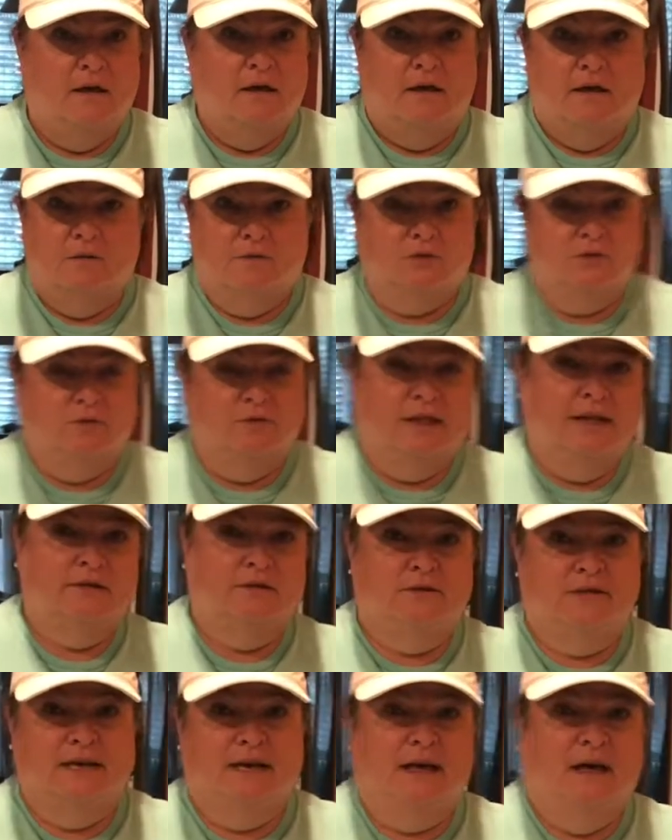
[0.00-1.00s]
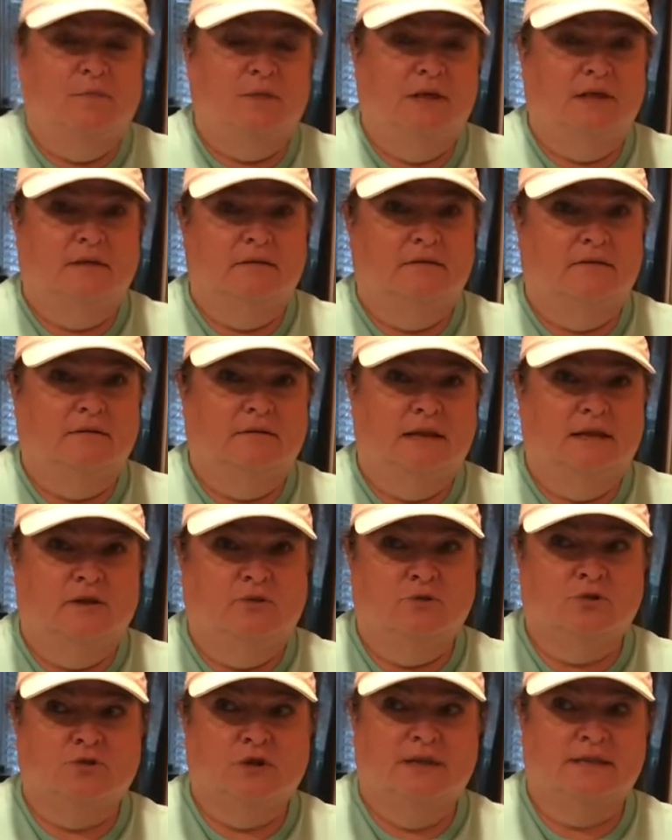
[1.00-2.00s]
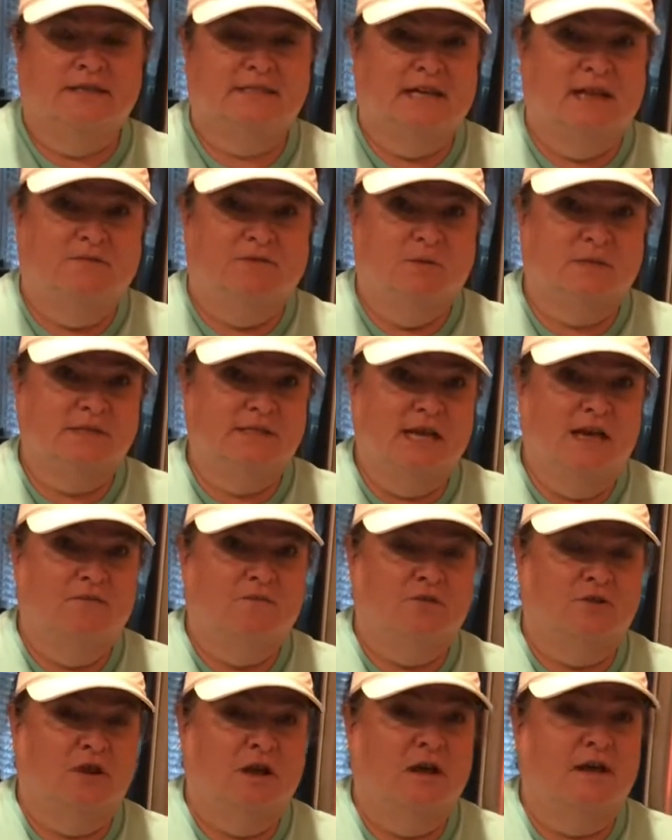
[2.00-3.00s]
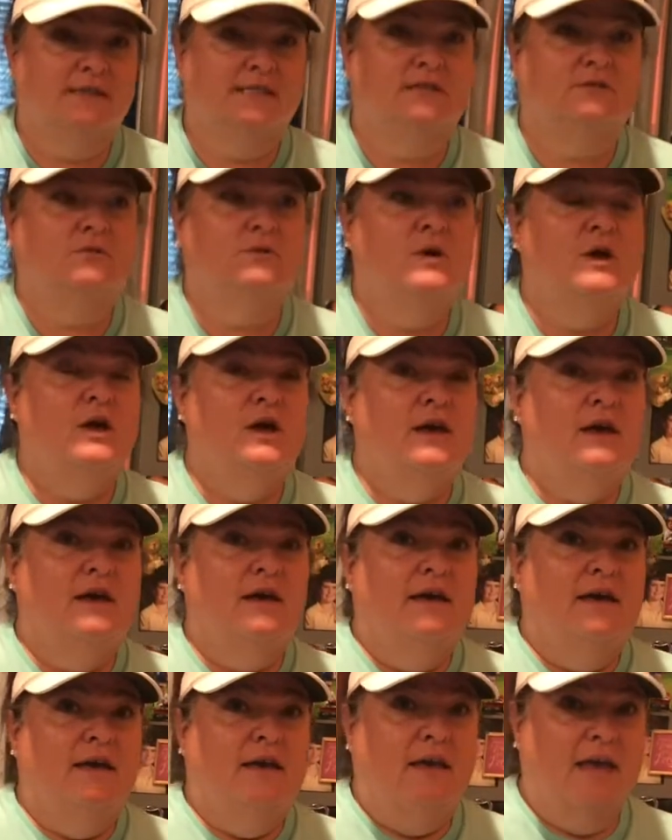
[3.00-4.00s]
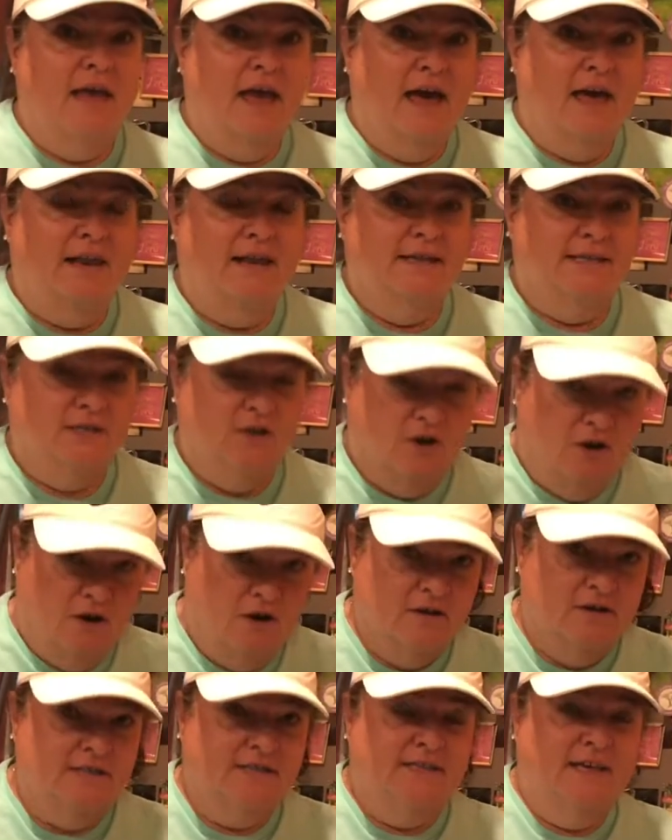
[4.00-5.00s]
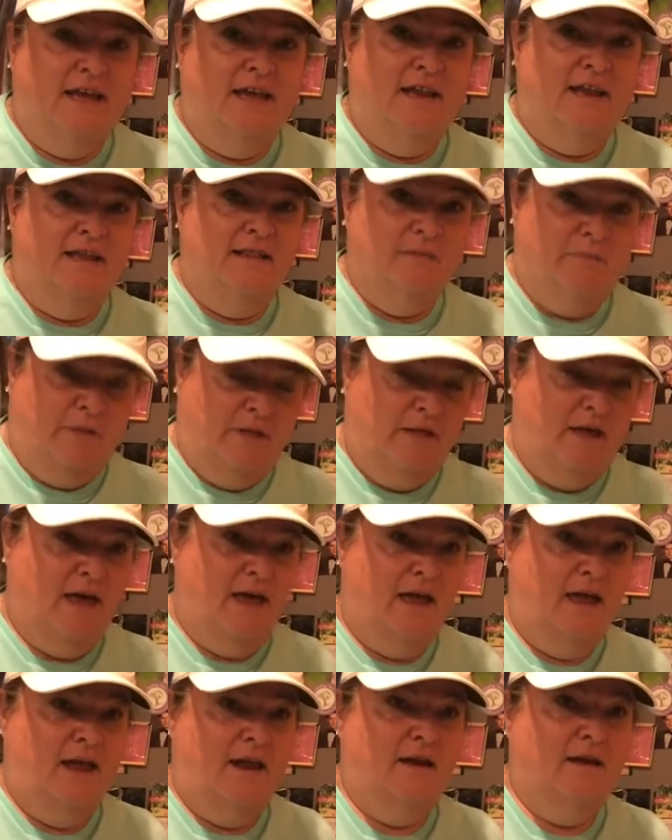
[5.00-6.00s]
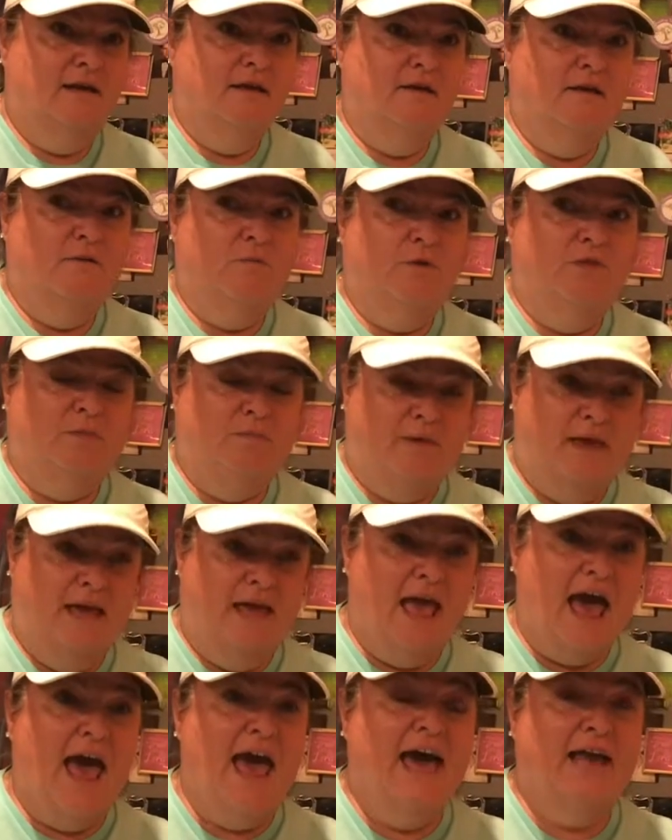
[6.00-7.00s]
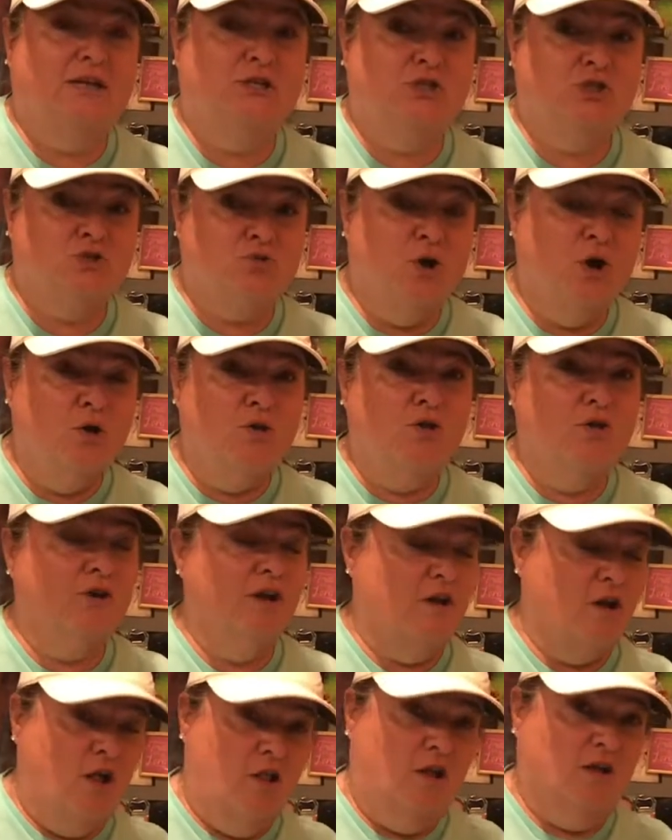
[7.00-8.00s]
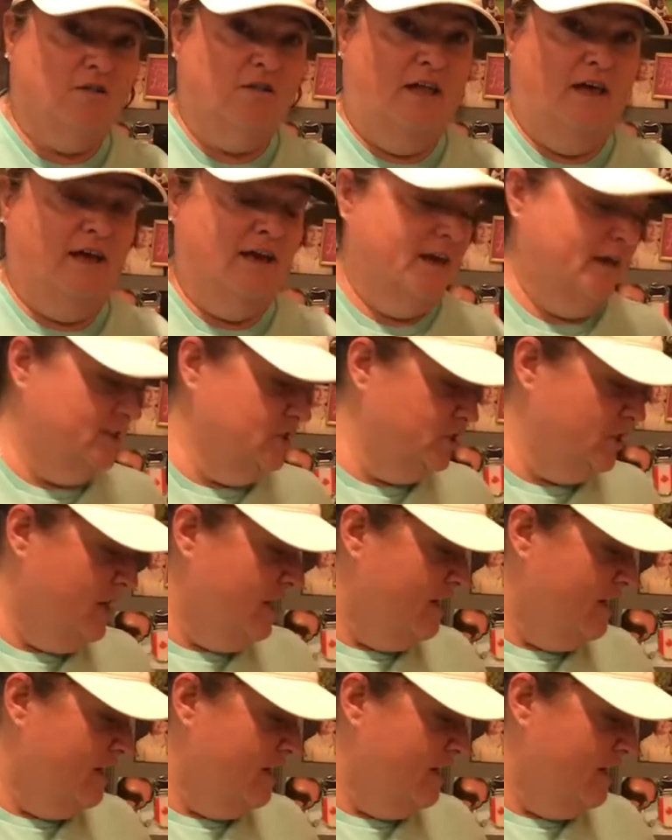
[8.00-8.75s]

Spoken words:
It was during that time then they were trying to decide if it was safe or not. So he had his car seat in the plane with me. I had a stroller and all our luggage.